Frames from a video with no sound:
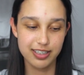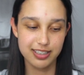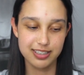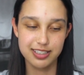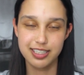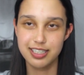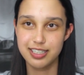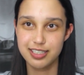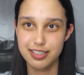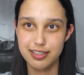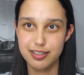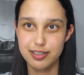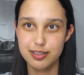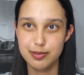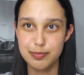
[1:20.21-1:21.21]
It's like
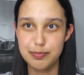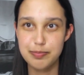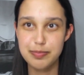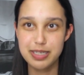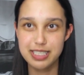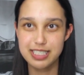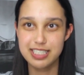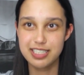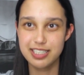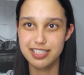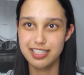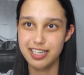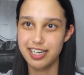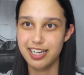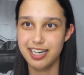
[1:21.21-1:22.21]

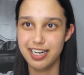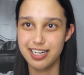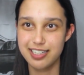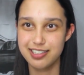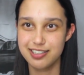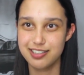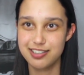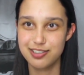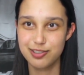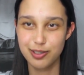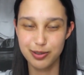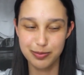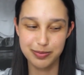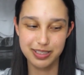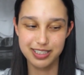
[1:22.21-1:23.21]
minty and it has
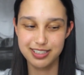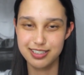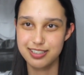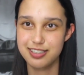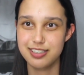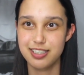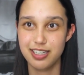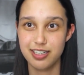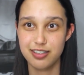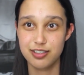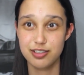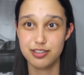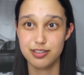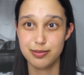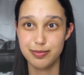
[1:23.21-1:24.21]
salt pieces and
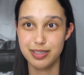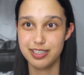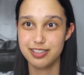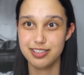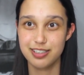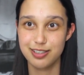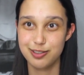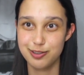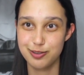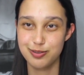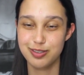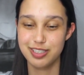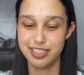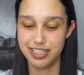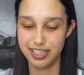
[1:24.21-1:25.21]
it's just amazing. You should
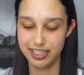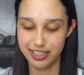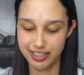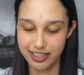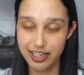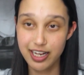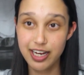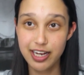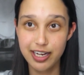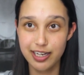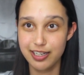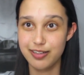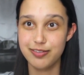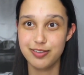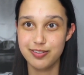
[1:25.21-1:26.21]
really get it
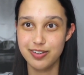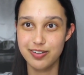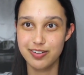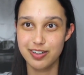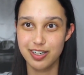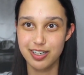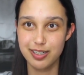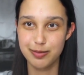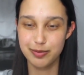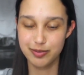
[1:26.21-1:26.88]
if you've never gotten it